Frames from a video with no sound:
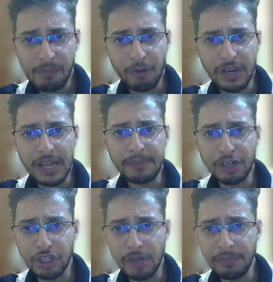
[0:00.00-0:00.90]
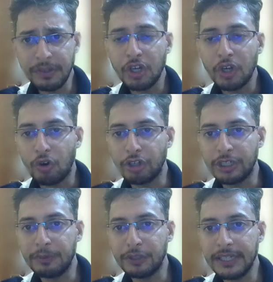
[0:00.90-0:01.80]
Molar volume
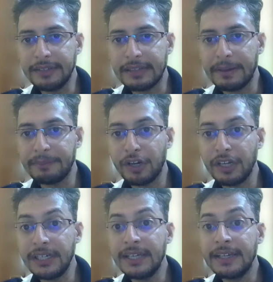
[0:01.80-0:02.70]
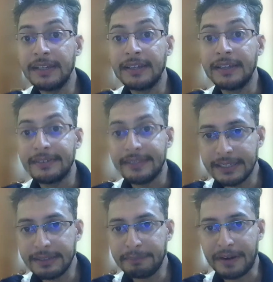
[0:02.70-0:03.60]
contributing
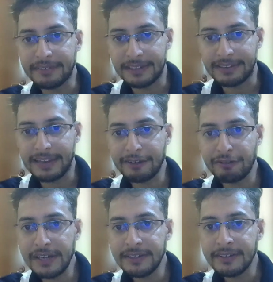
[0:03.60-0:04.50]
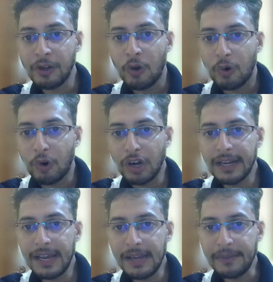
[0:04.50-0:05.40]
7.67%. Likewise, all
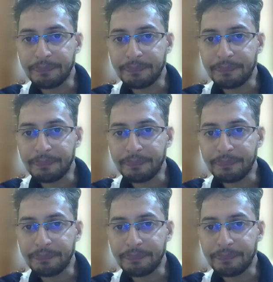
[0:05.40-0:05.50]
the